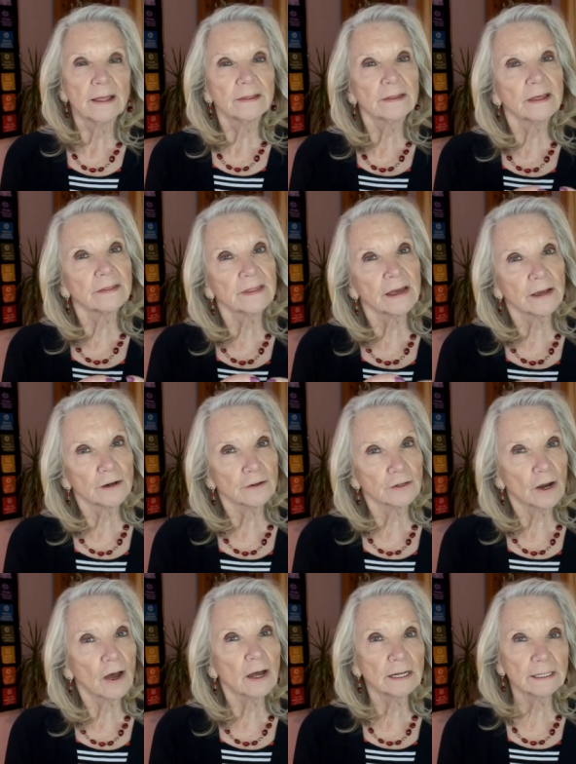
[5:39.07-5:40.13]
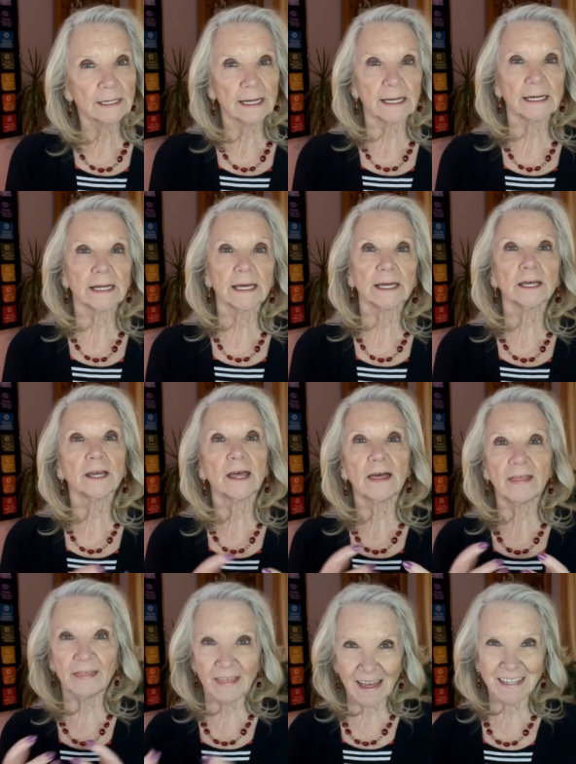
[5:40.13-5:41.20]
that they are not leading,
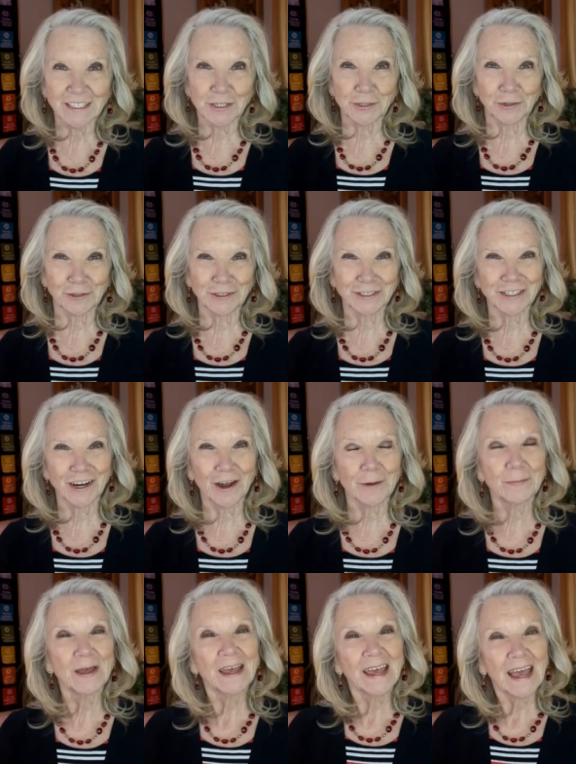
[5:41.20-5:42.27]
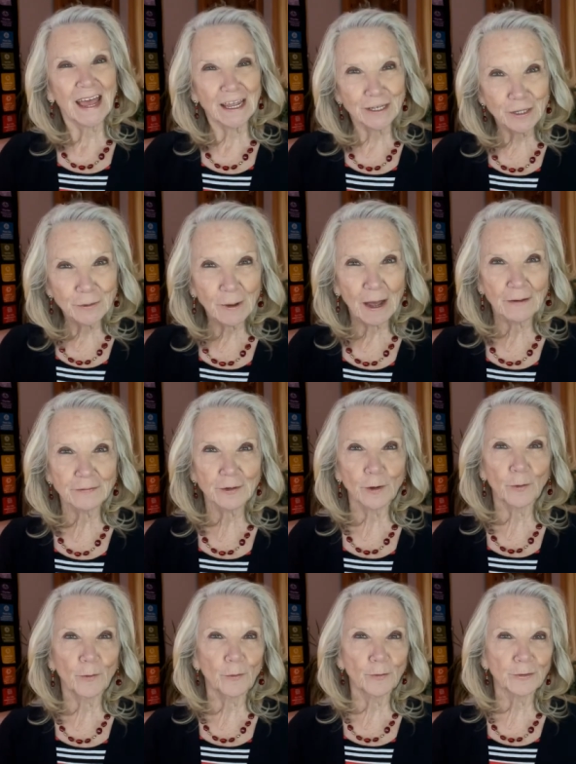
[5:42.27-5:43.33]
that's your job, and you have to
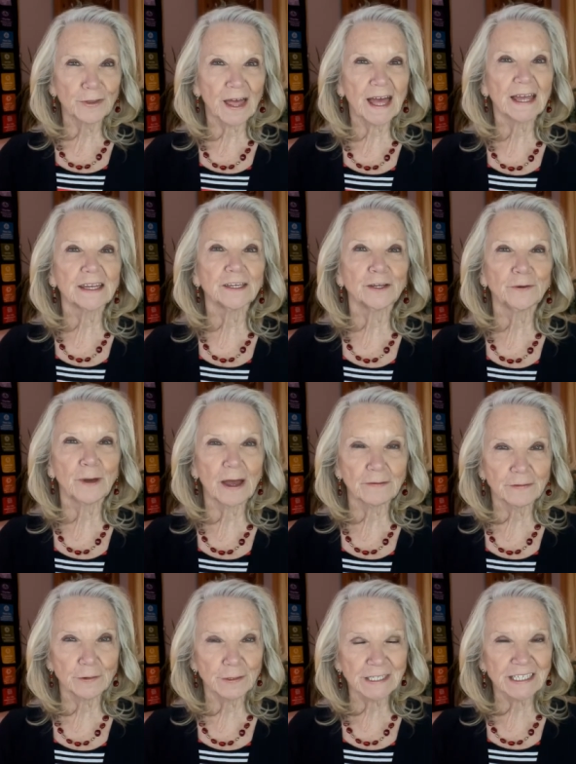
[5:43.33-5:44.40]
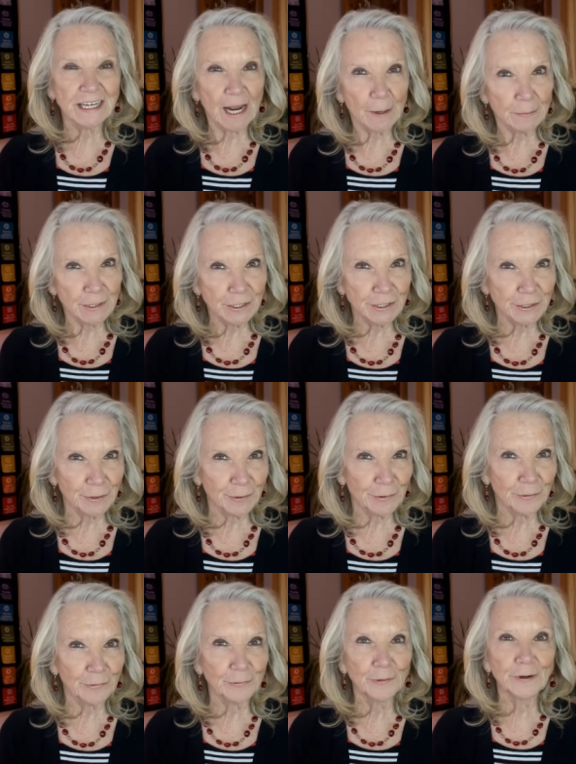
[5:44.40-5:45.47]
hold that, and you have to establish your
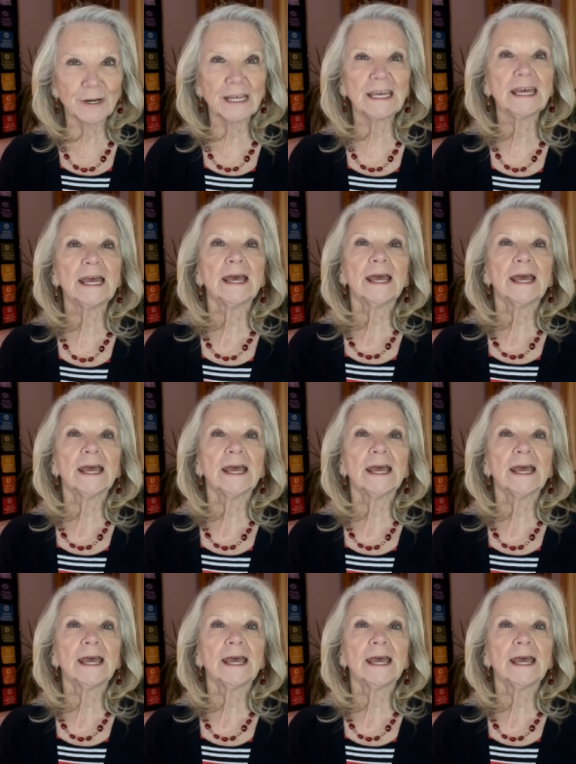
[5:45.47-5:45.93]
authority,